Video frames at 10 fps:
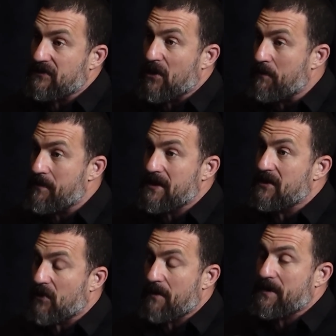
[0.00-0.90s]
Dopamine
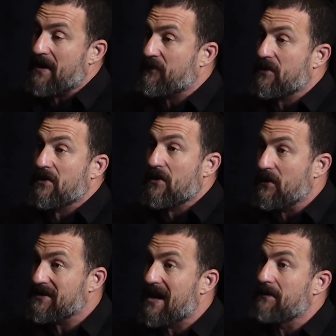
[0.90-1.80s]
and norepinephrine are at an
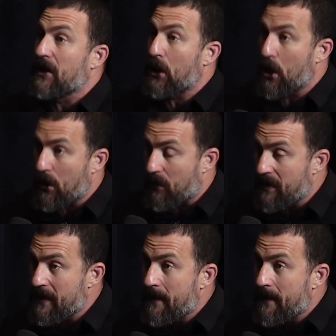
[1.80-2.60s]
all-time low.